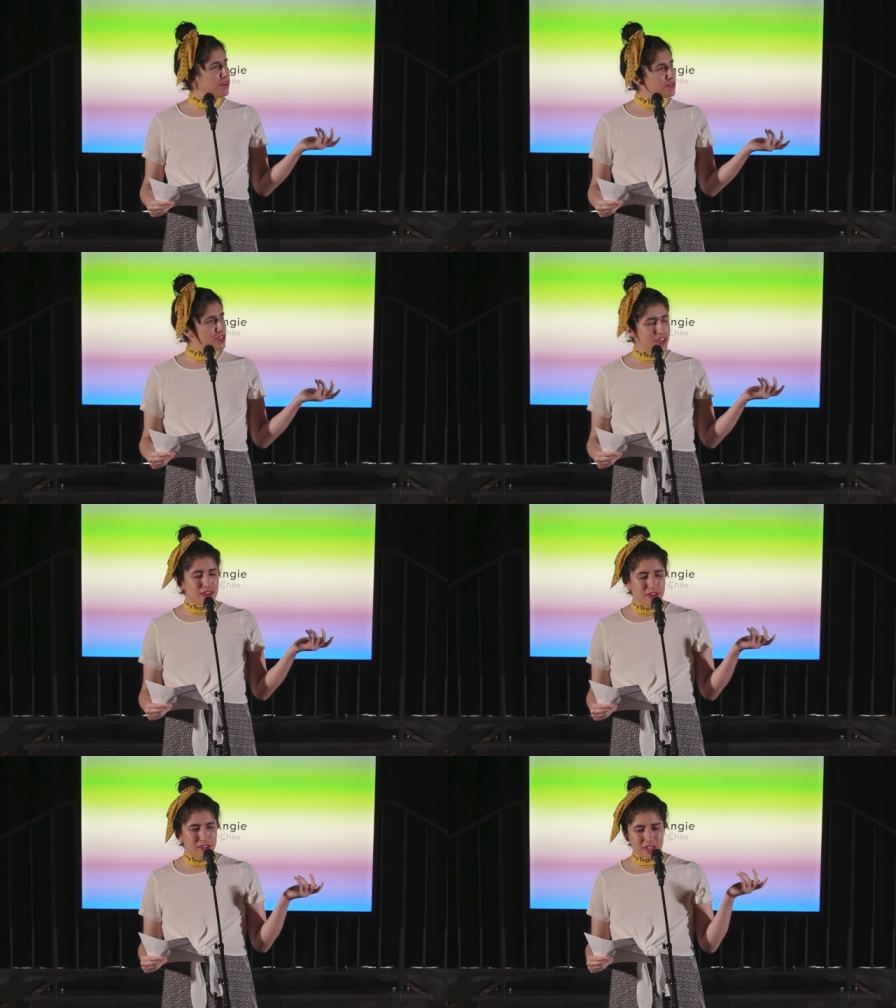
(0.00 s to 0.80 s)

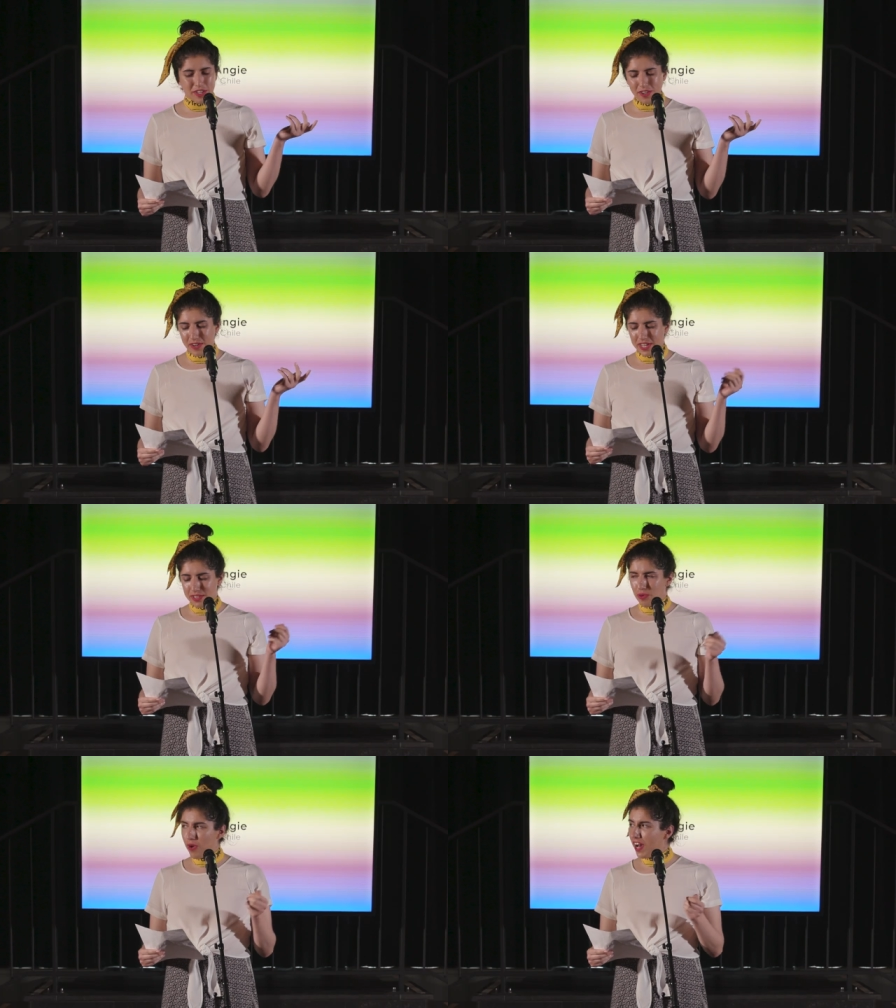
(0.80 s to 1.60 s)
after
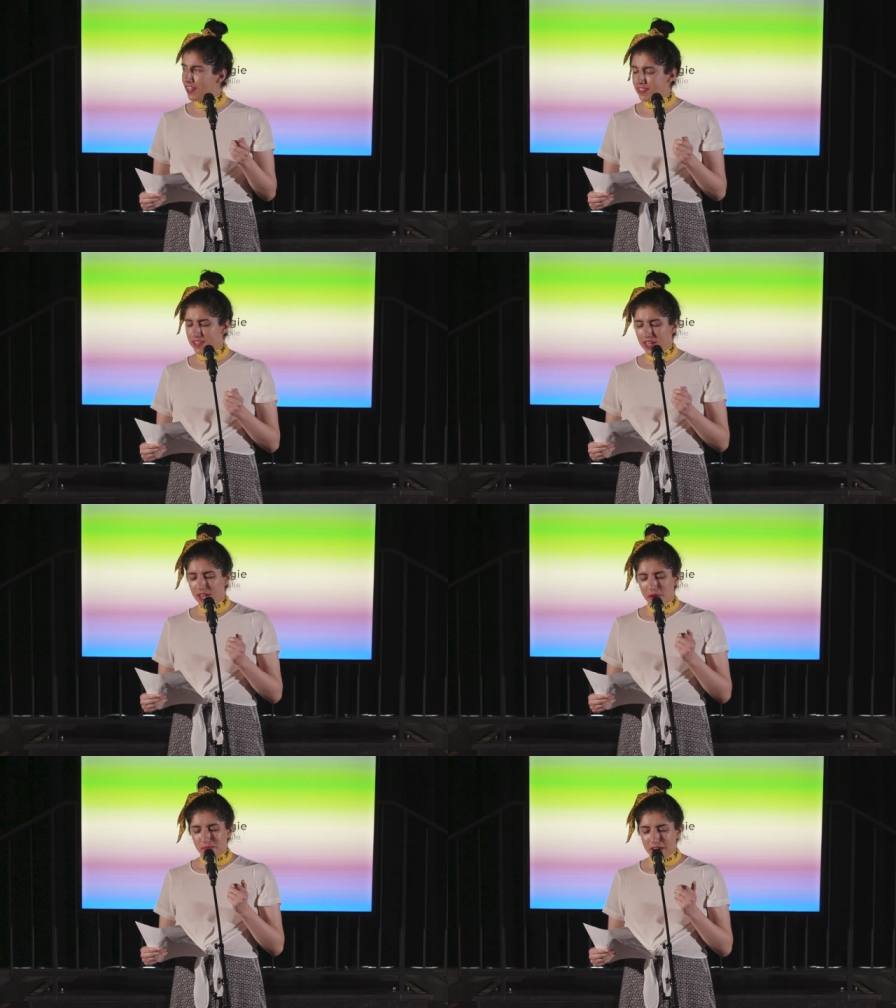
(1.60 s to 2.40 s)
hearing what
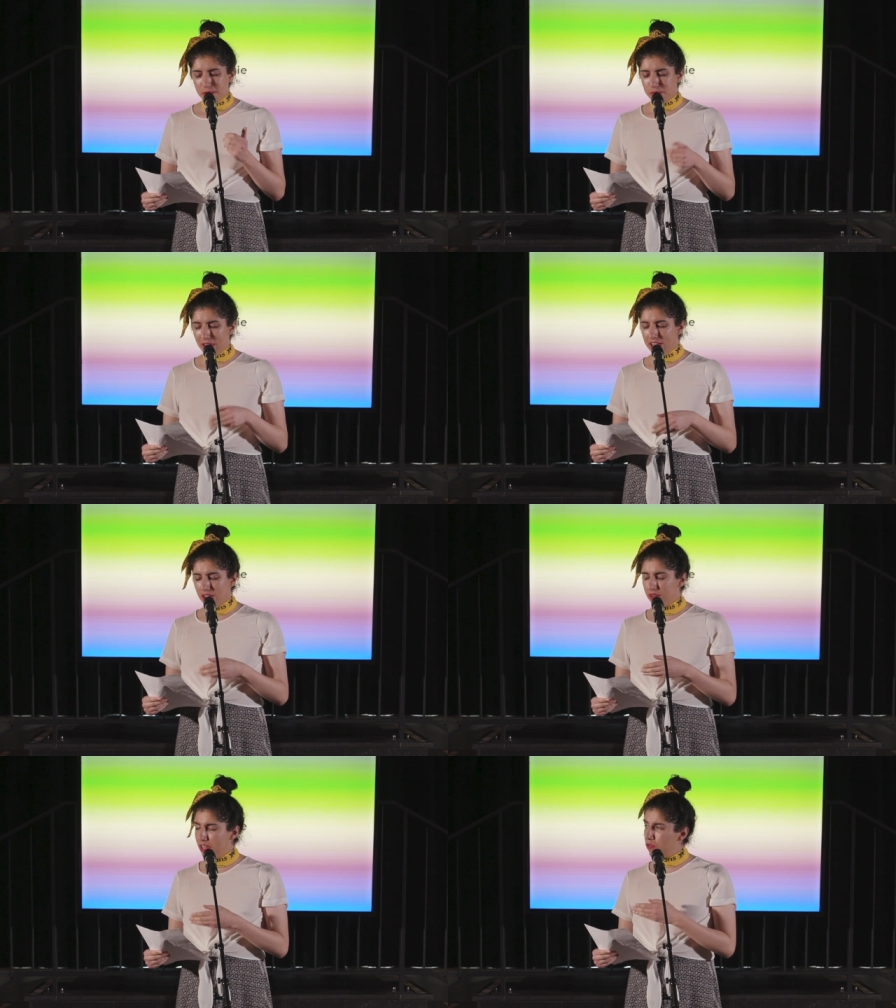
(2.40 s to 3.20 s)
my
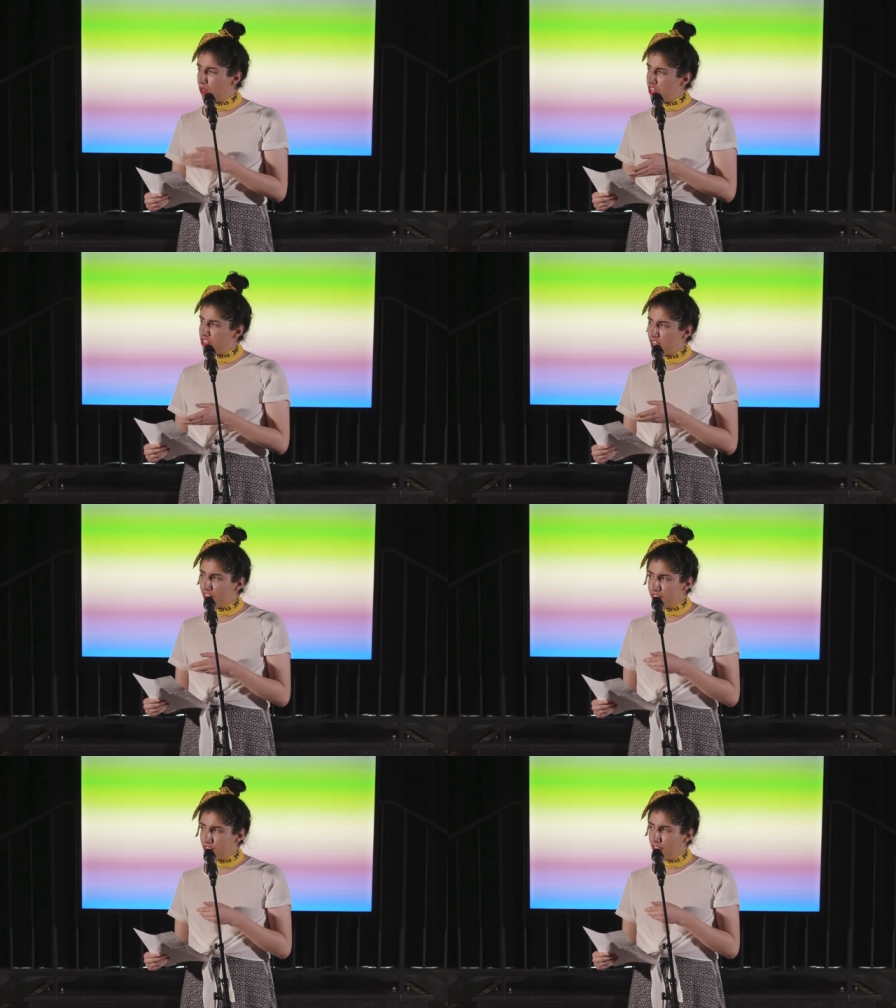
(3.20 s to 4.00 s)
fellow
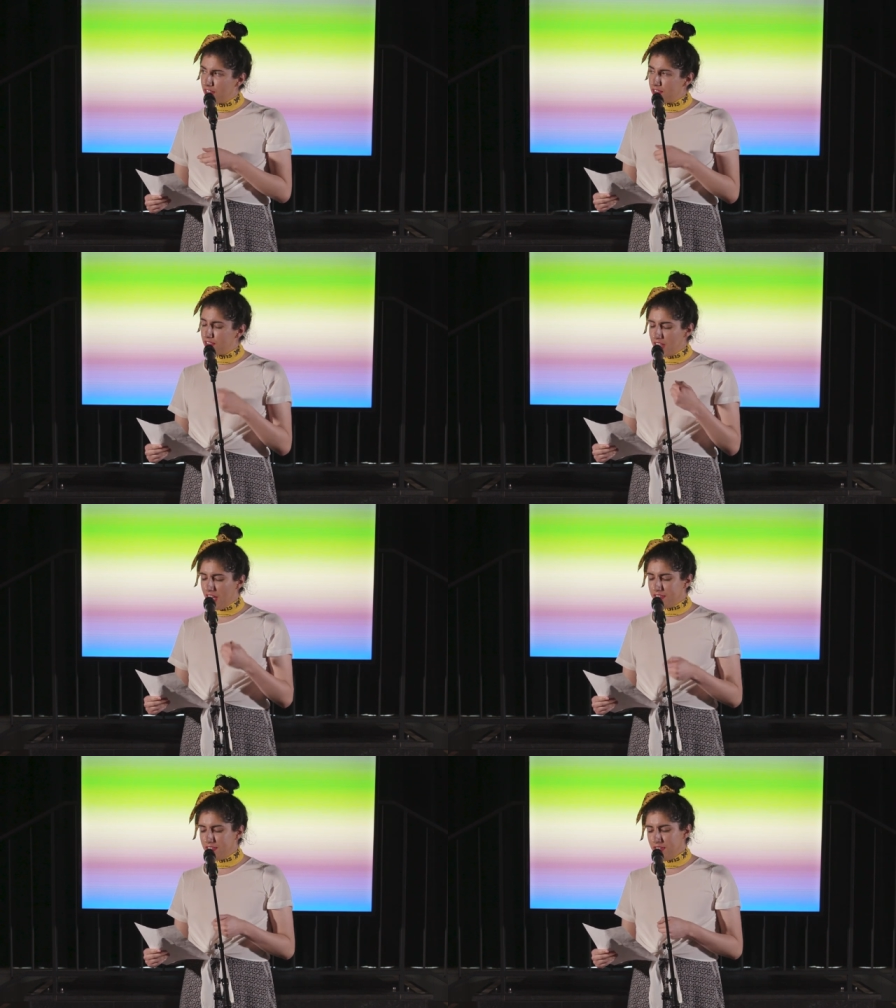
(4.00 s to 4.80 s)
influencers
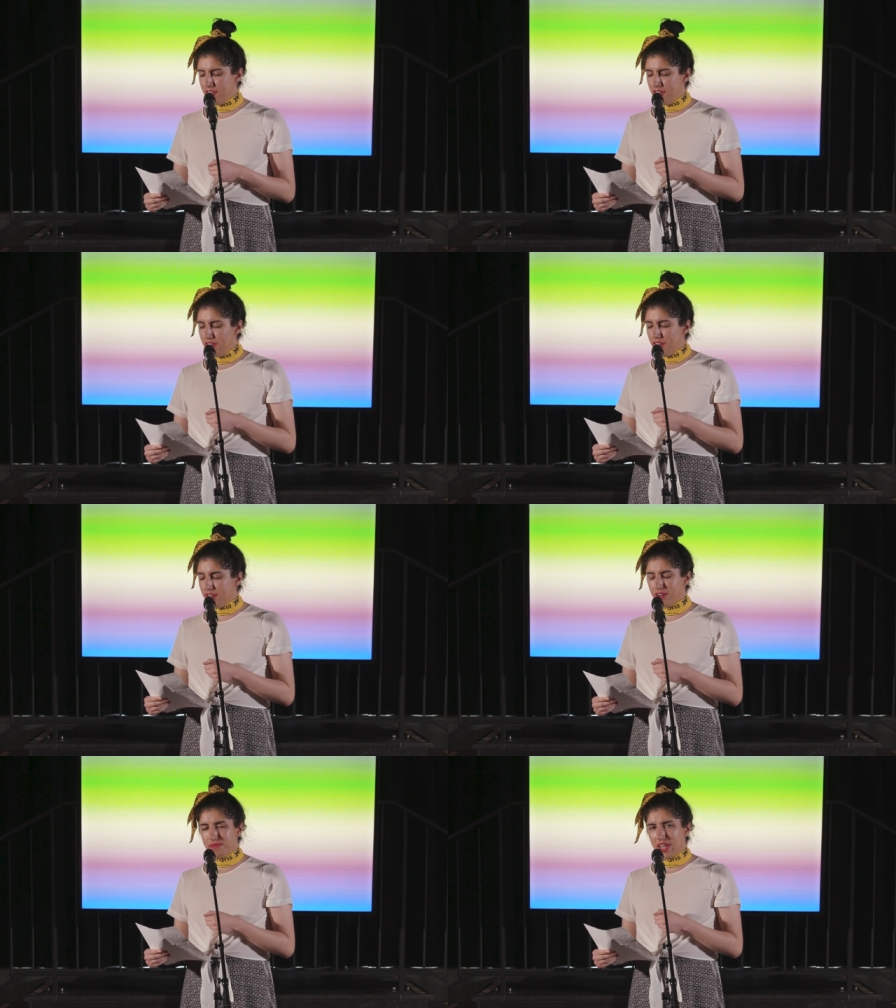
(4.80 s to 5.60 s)
said,
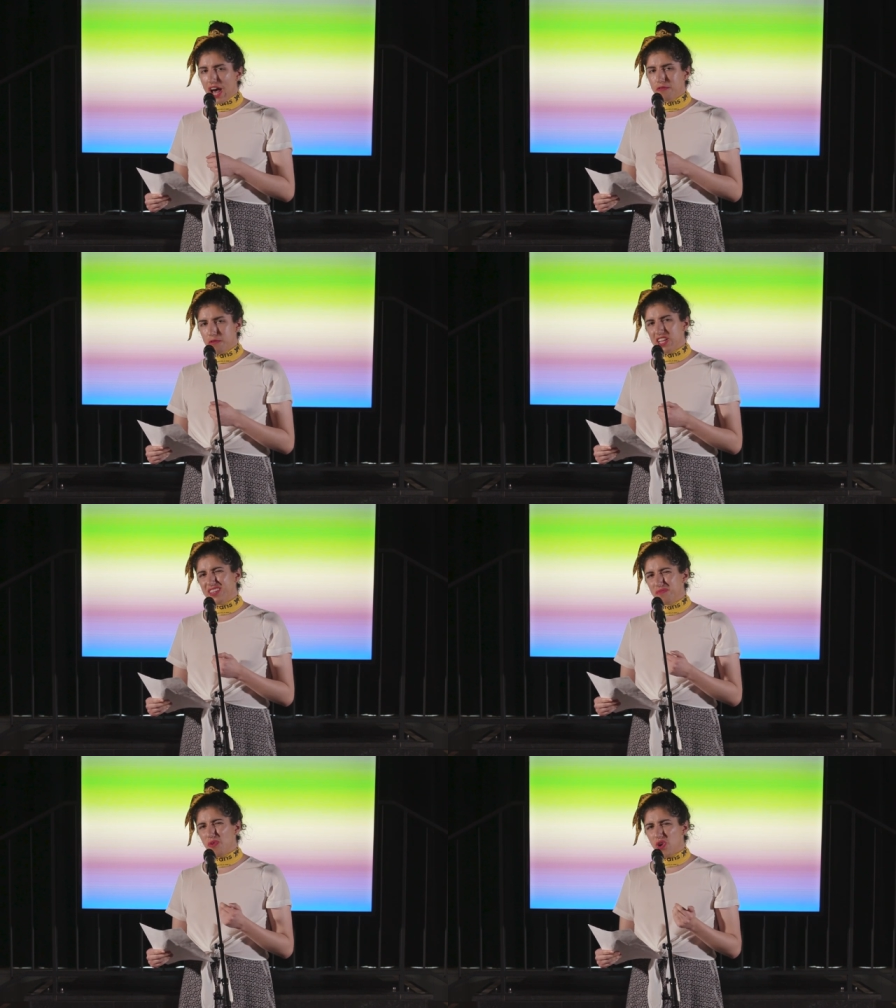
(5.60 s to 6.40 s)
I'm
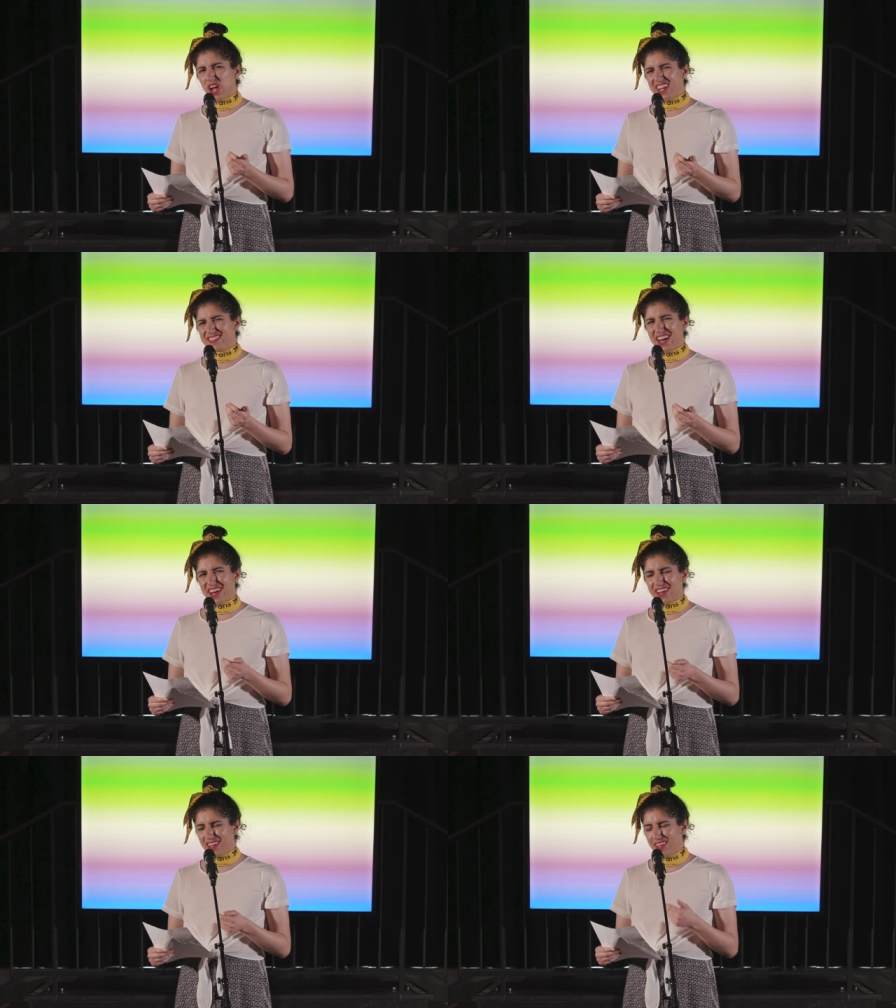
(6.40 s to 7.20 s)
feeling it more as
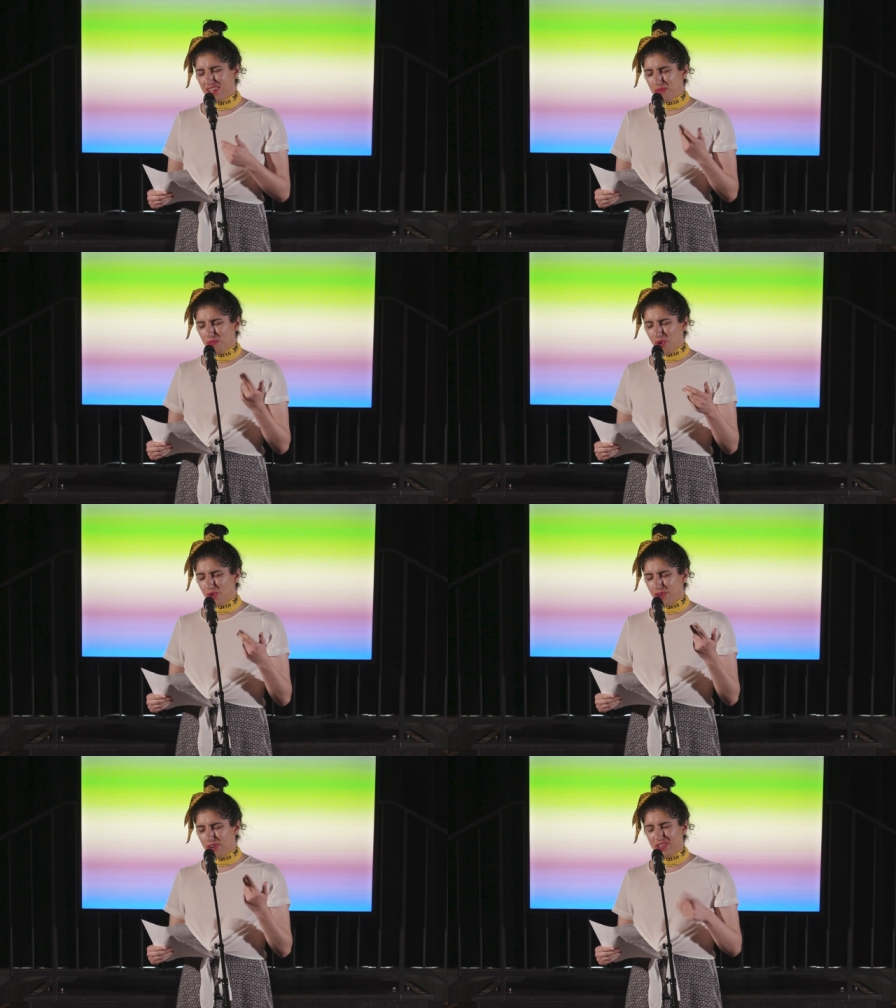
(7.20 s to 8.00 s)
a
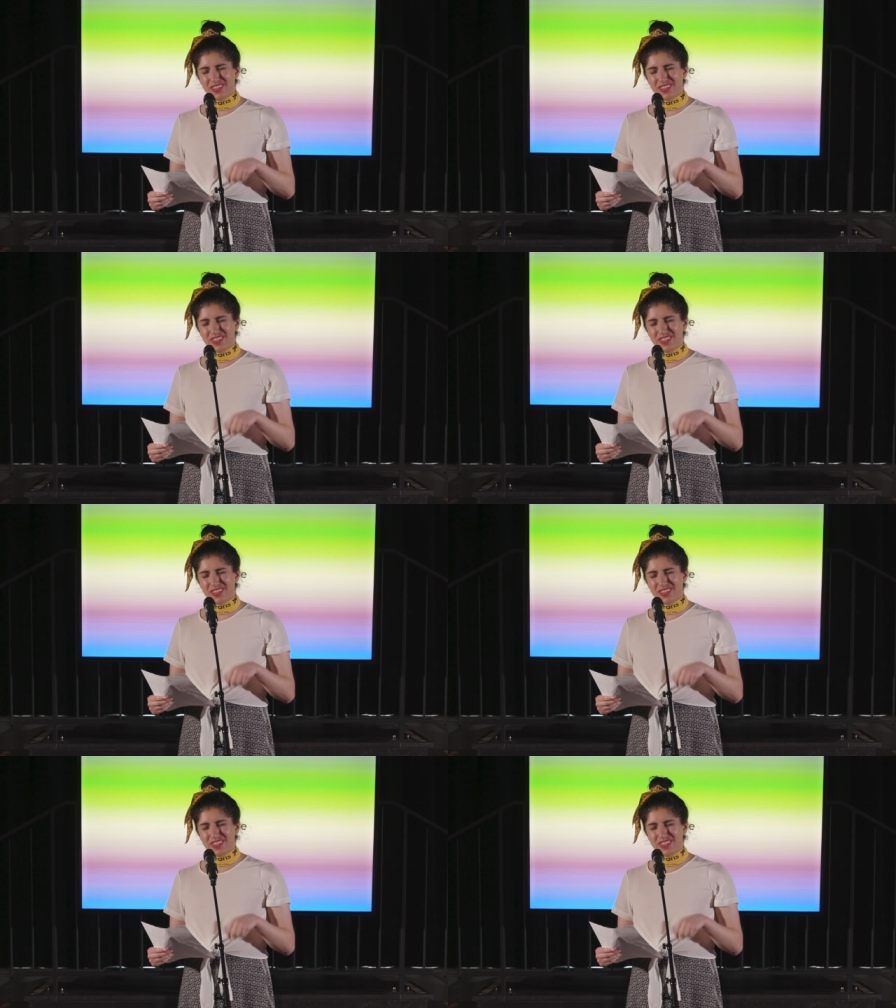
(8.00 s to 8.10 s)
more